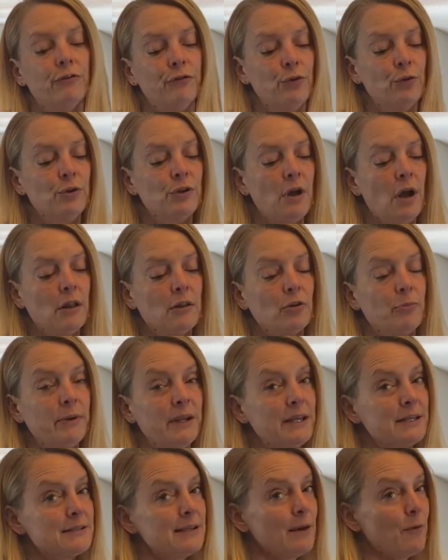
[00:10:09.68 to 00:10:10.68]
food color
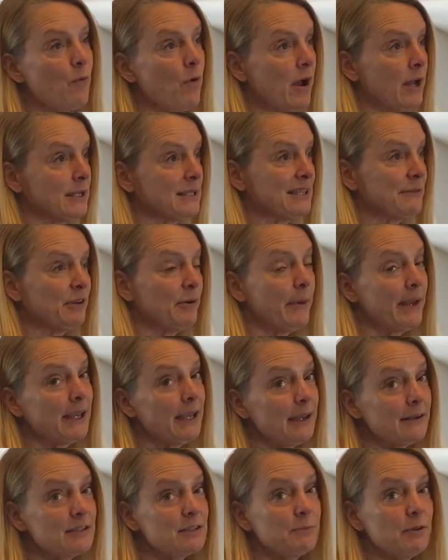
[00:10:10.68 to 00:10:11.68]
because I want some of my
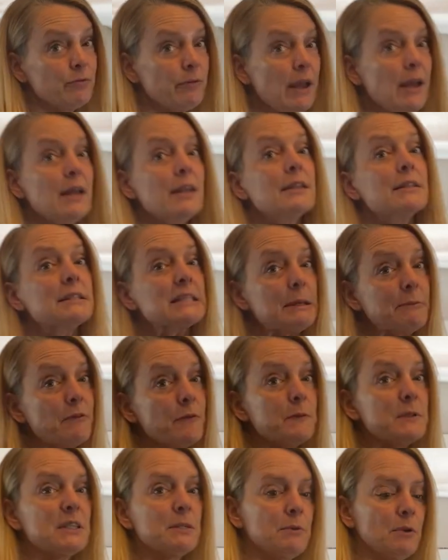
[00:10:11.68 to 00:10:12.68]
cake to be red and some of
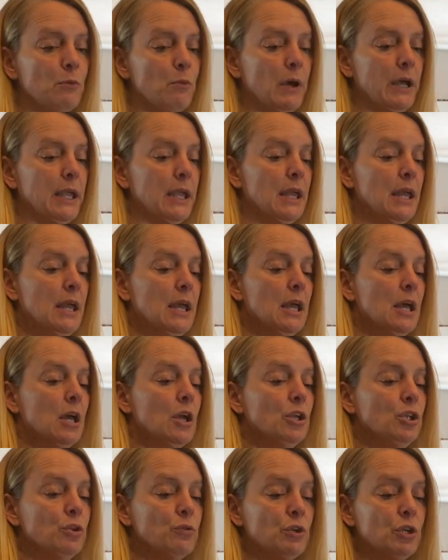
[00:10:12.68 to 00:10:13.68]
it to be white.
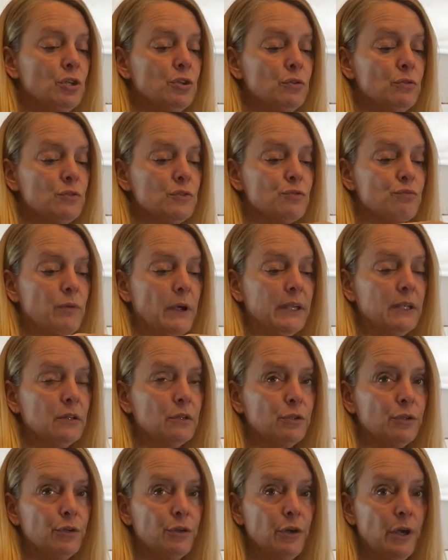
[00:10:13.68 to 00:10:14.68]
You can use
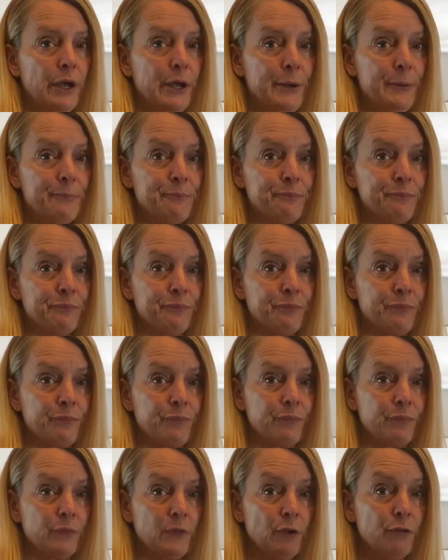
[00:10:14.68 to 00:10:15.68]
regular
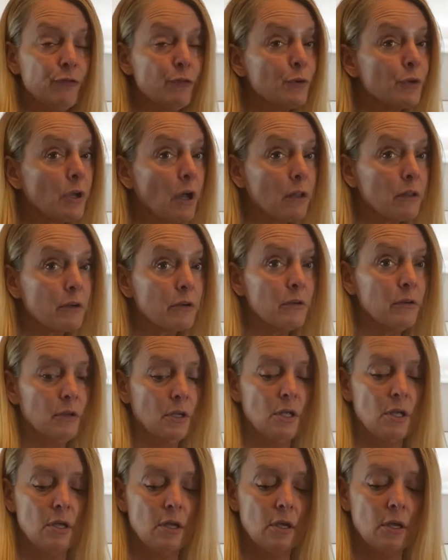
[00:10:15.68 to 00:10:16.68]
food color
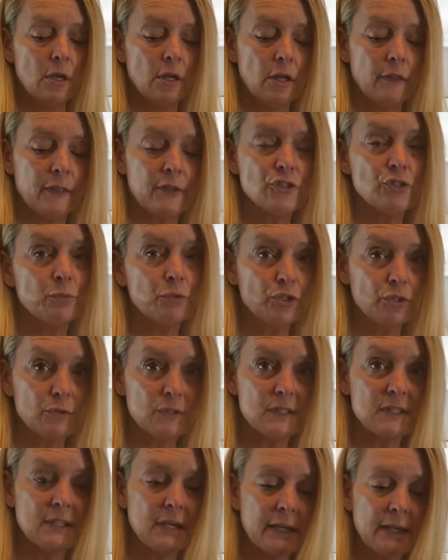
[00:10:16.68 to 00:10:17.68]
that you would use
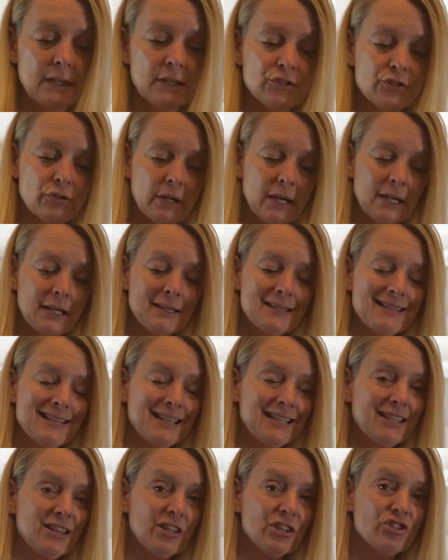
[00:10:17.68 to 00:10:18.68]
to dye Easter eggs.
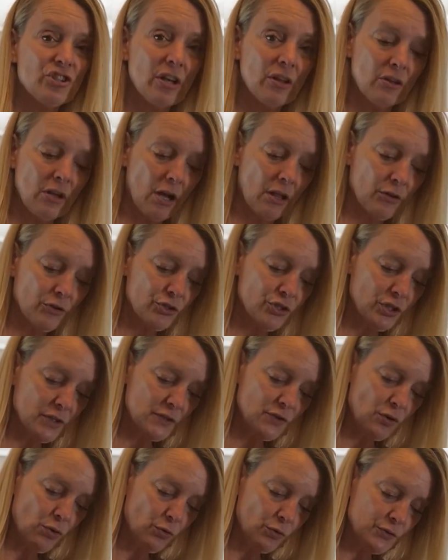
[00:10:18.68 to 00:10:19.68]
The gel color
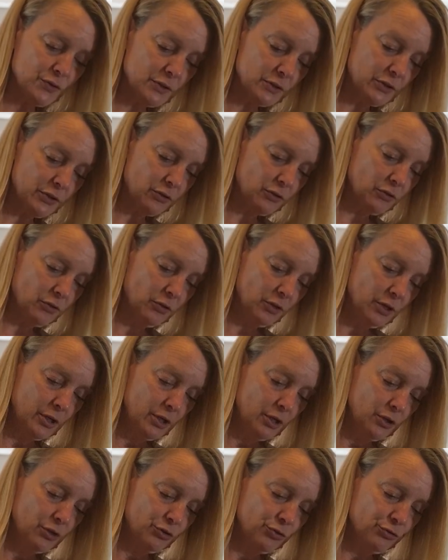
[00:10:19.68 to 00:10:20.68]
just holds a little
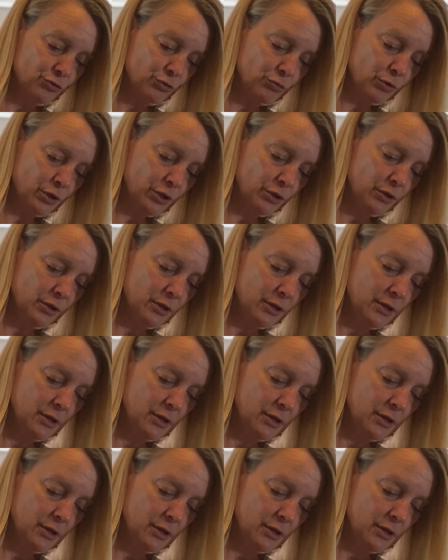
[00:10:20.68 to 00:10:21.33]
truer.